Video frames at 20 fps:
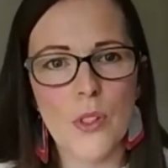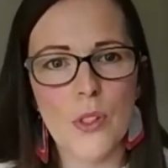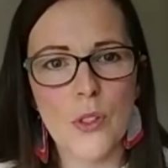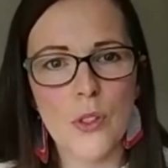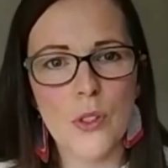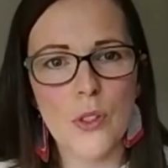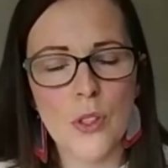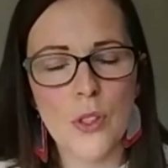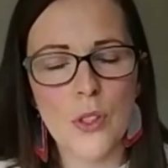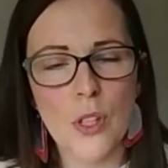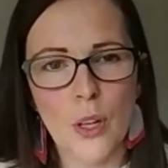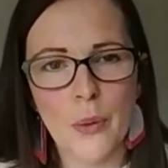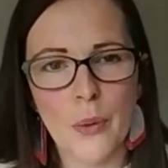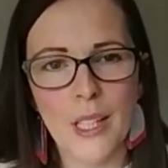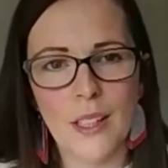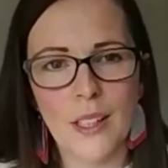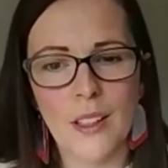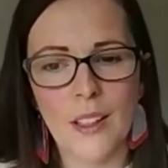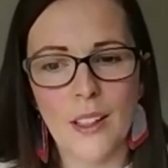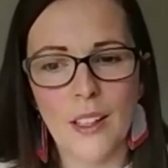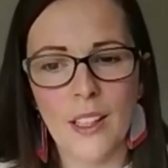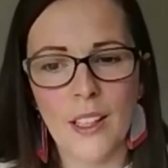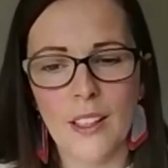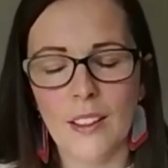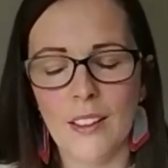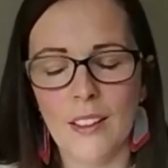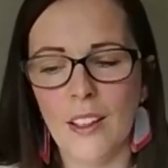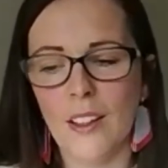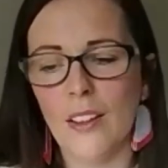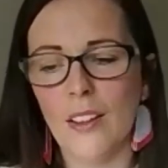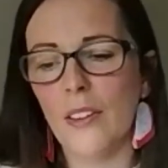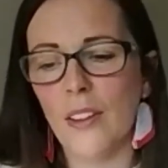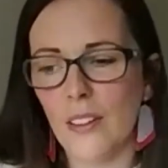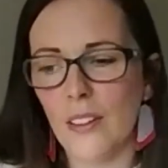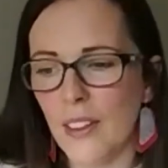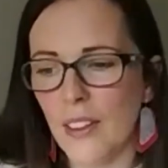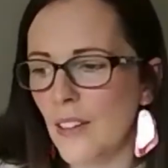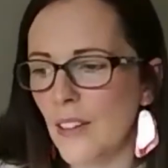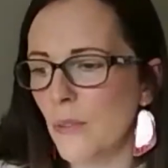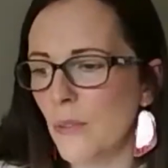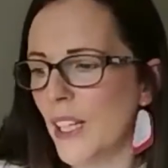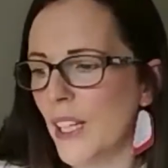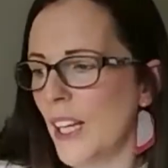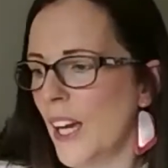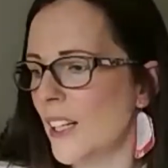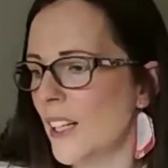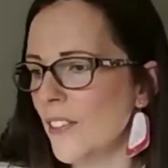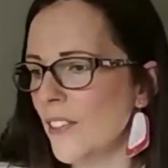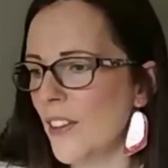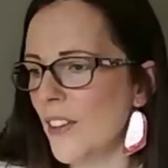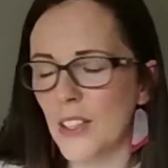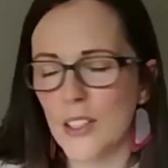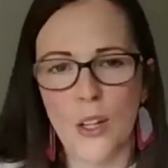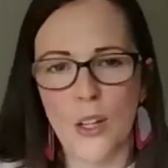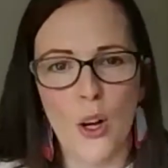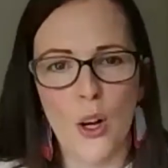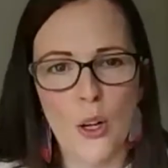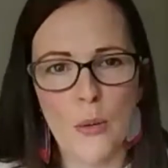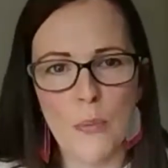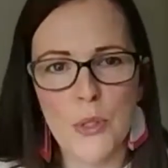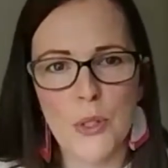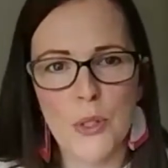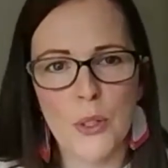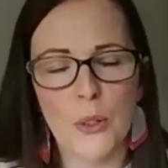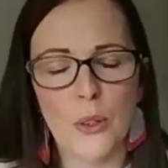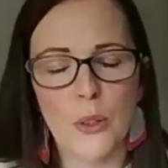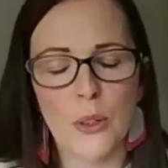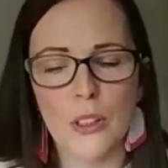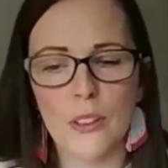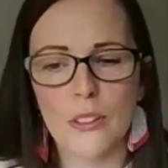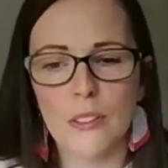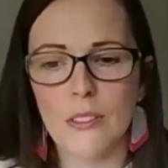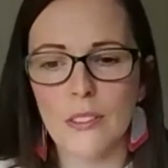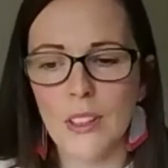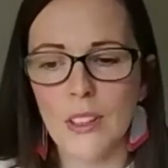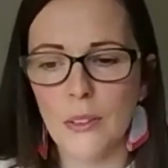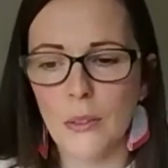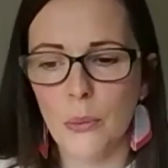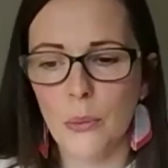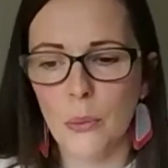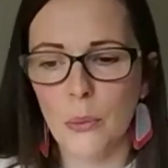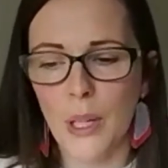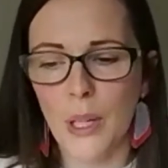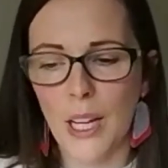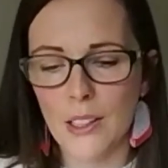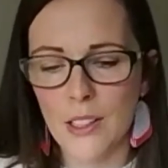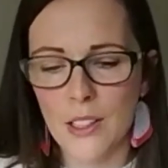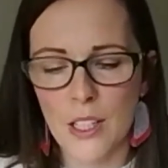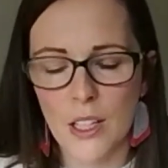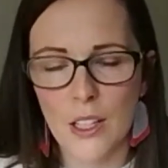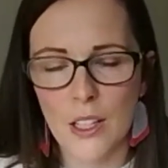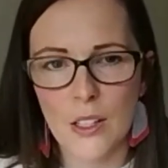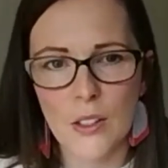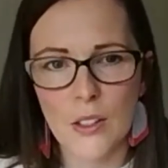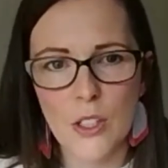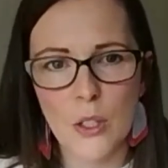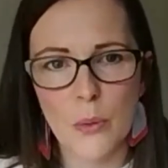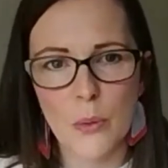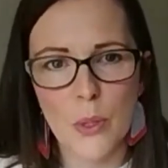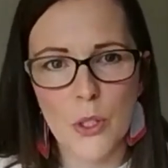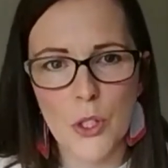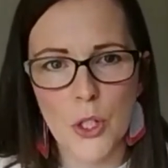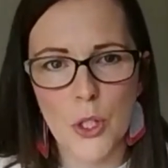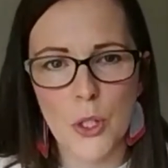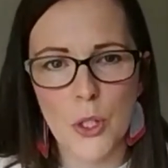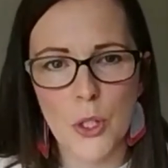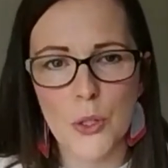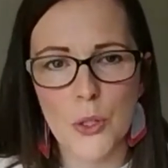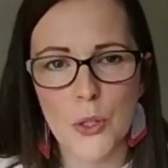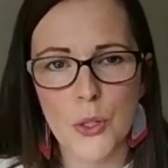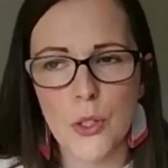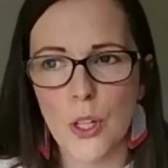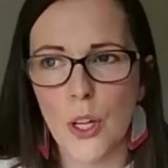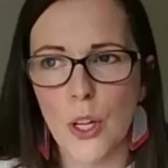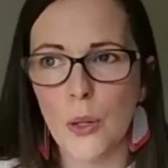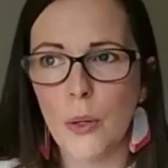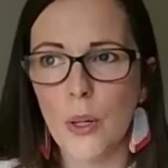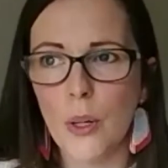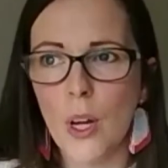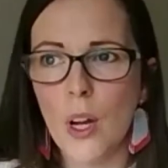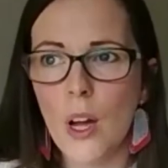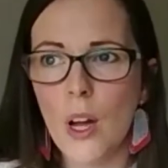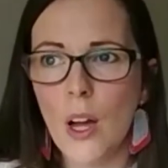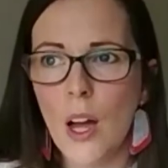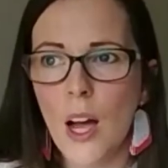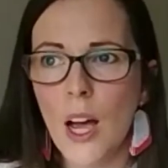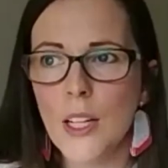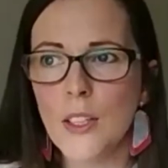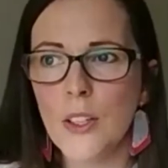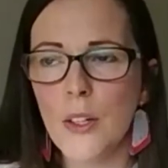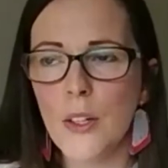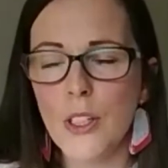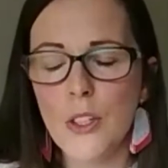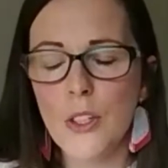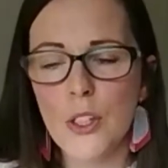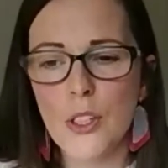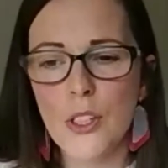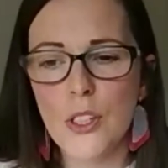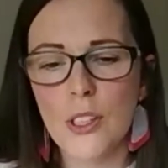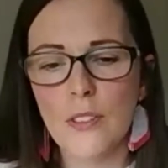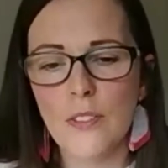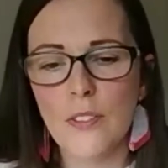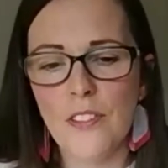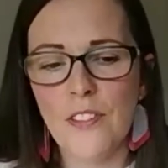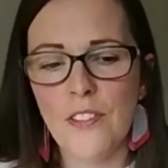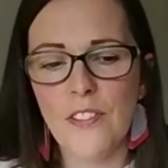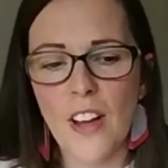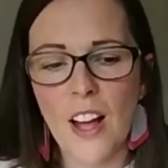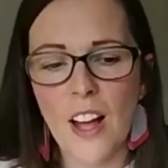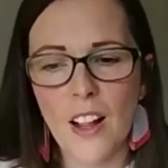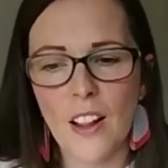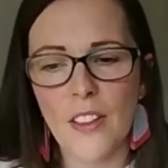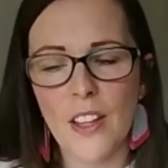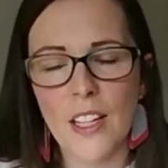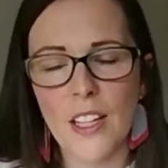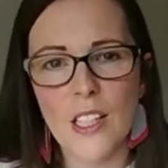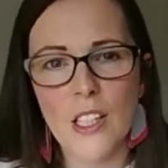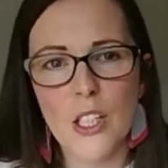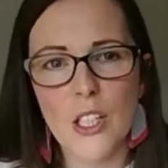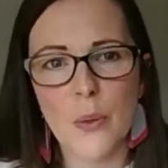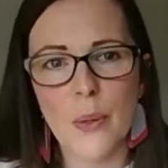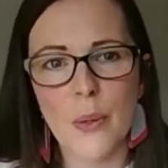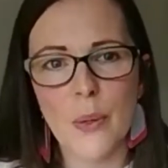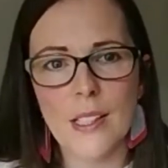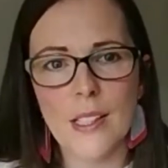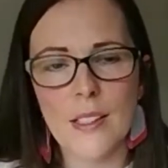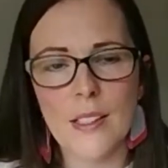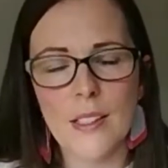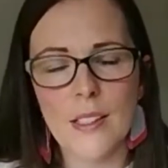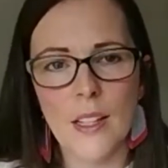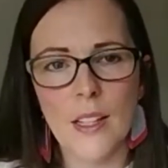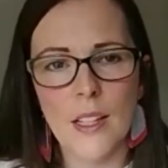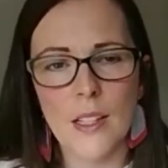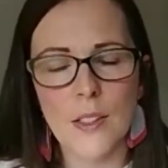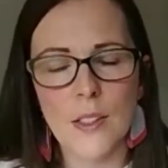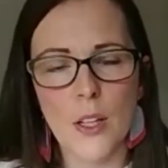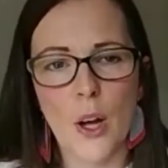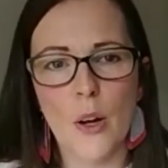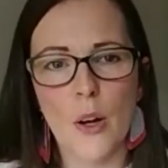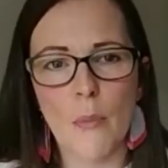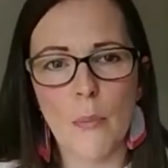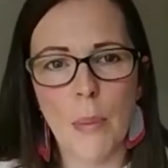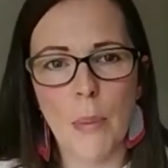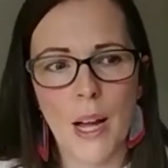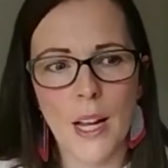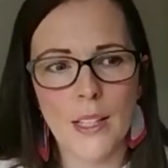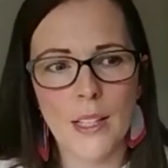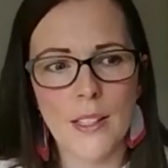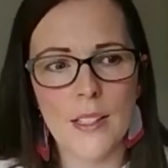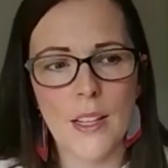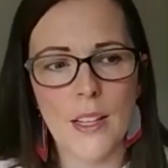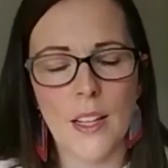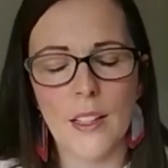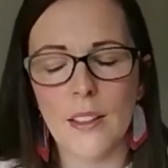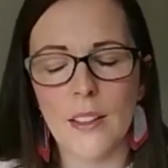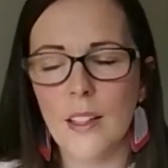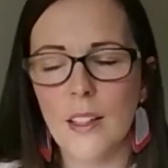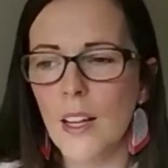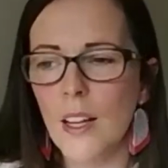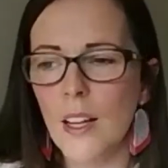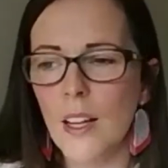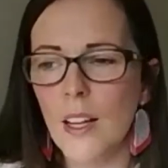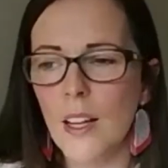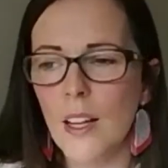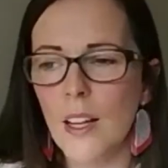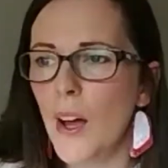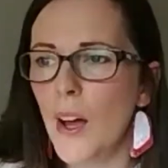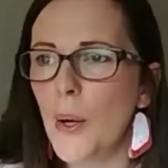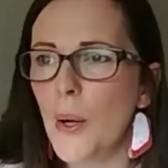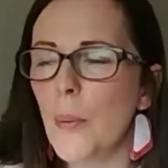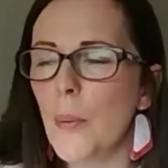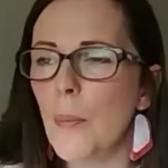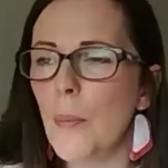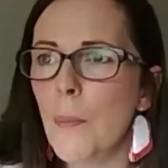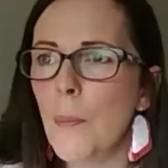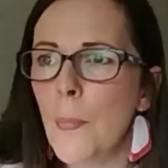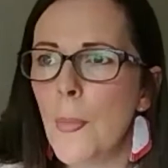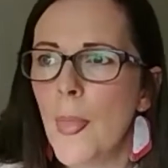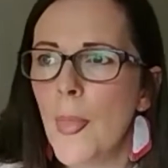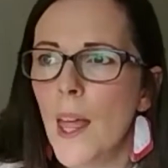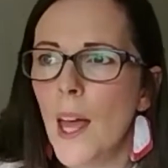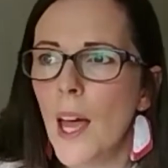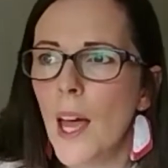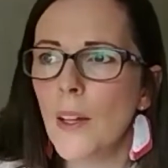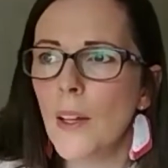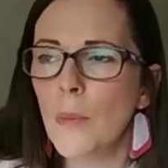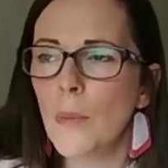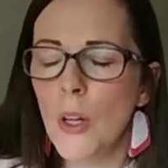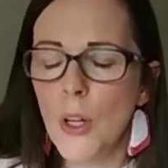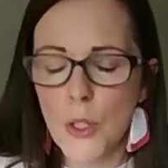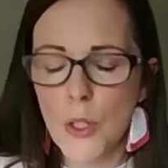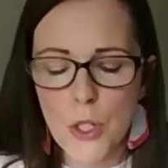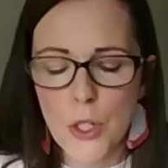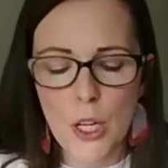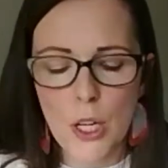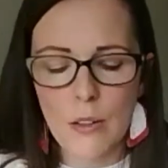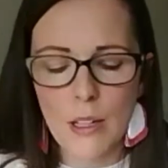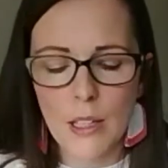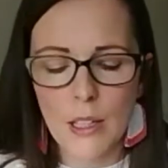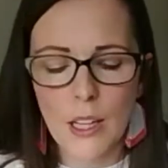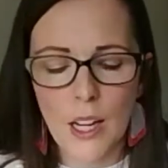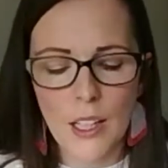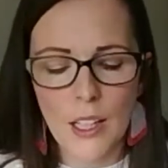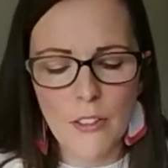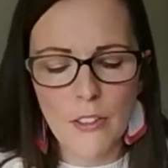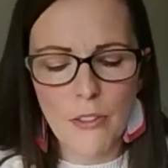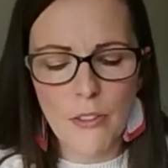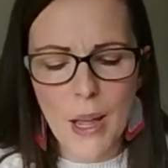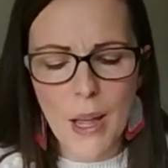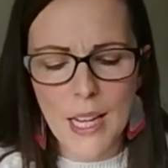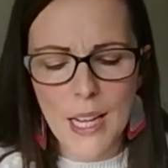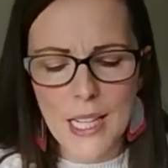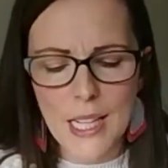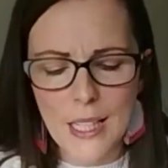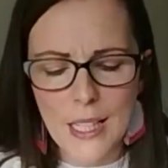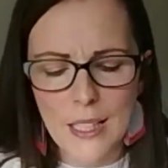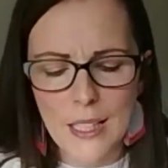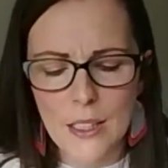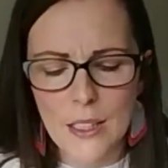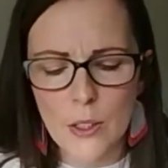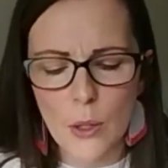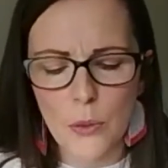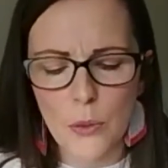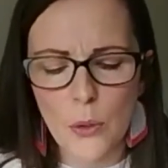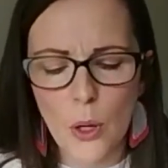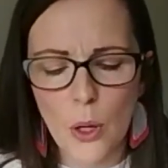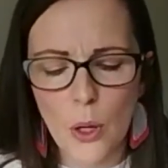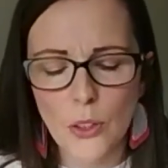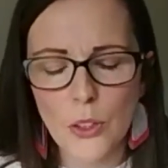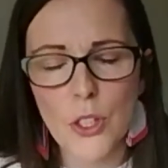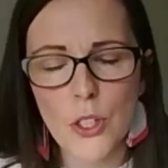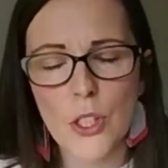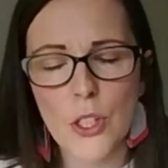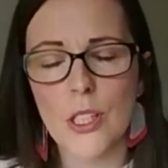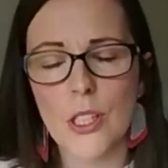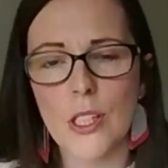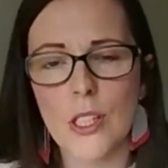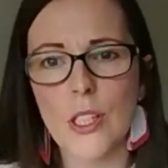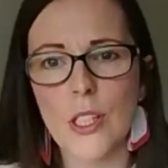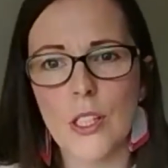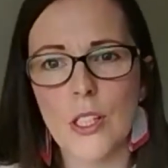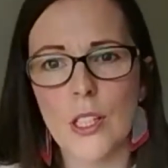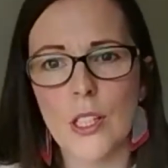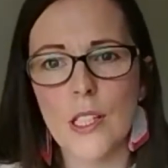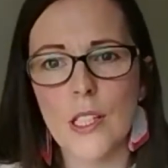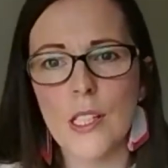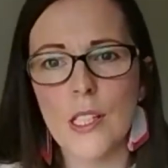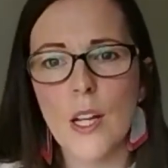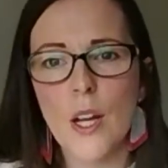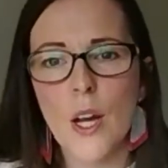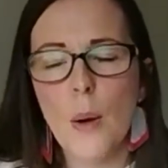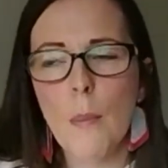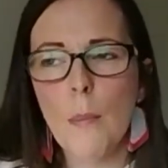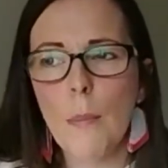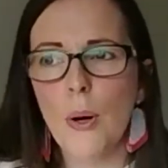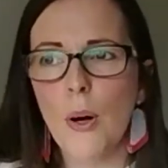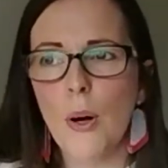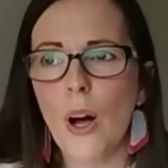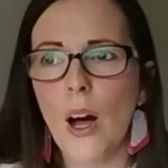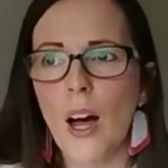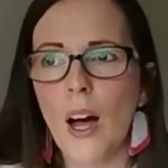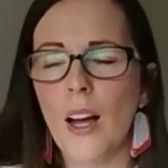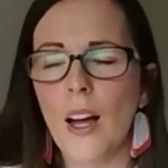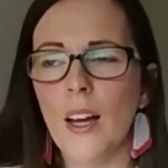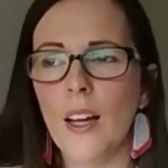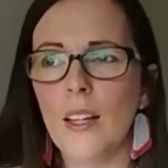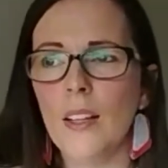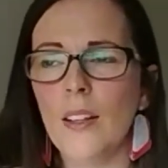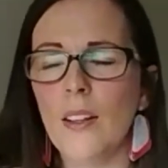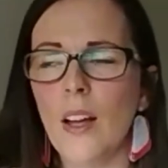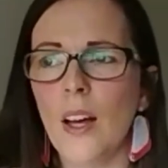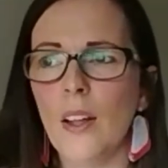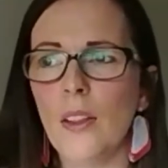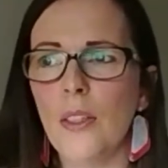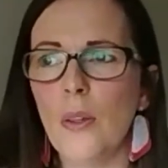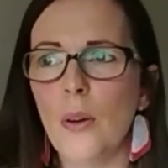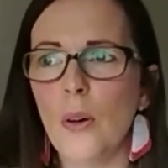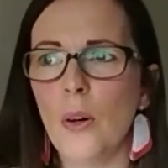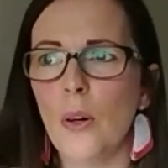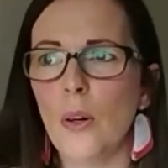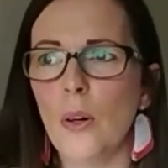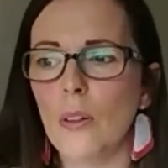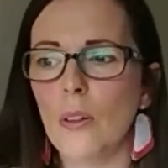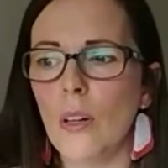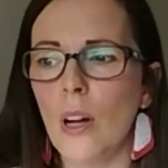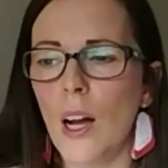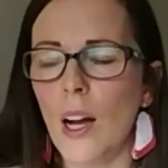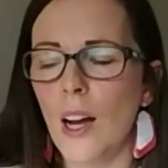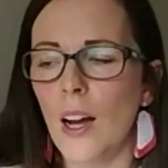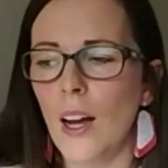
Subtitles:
So then we kind of had to homeschool and we had to adjust. So I don't know, it just fell then into its own pattern. And I'm not sure I kind of made any sort of conscious decisions, but I thought I